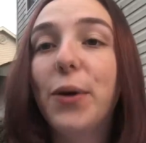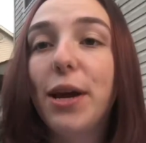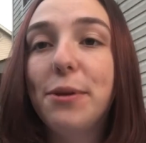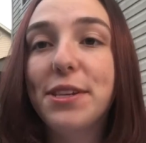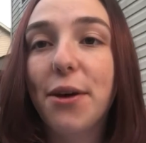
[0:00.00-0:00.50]
When
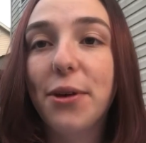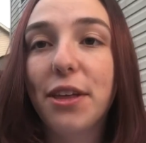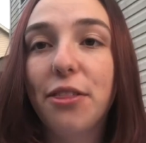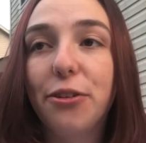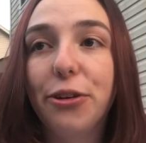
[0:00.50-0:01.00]
I was
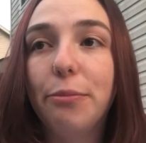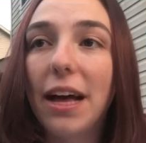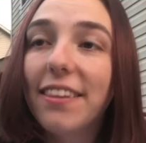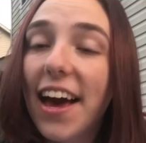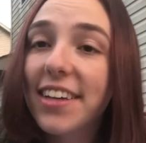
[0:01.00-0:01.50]
going through
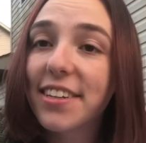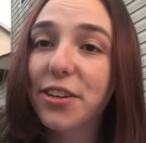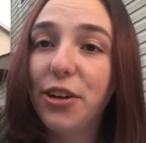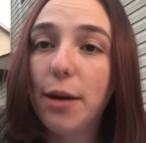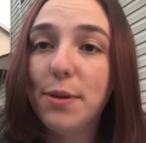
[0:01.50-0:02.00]
my last
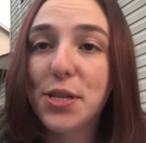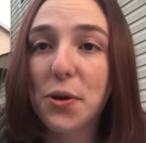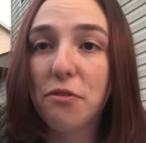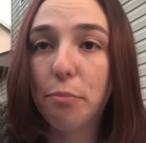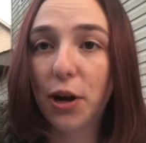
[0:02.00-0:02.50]
little
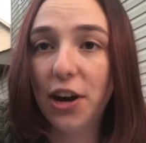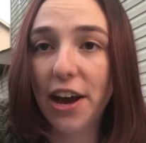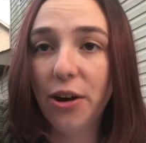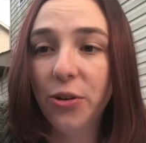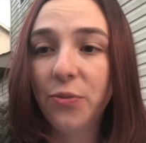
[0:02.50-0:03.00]
episode of
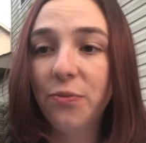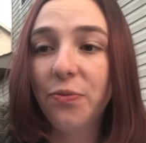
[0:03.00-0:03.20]
burnout,